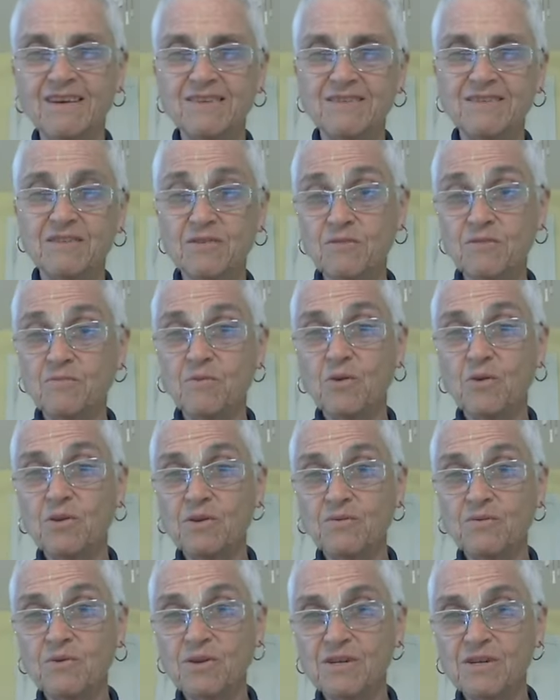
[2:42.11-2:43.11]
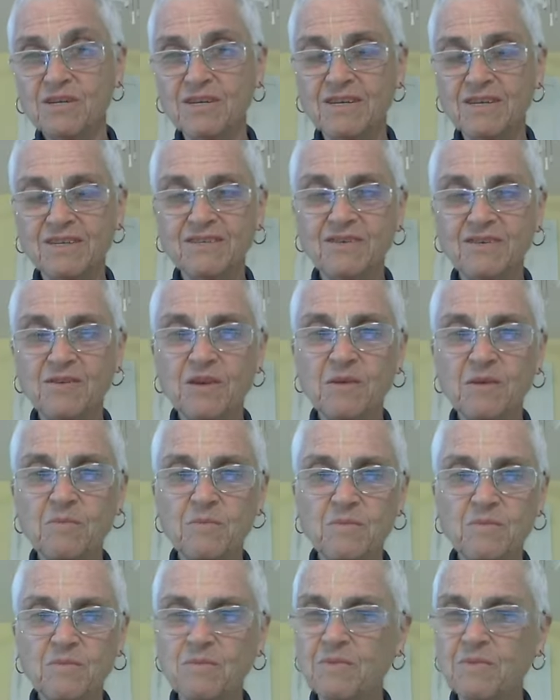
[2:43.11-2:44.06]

He's a devotee of Krishna, so they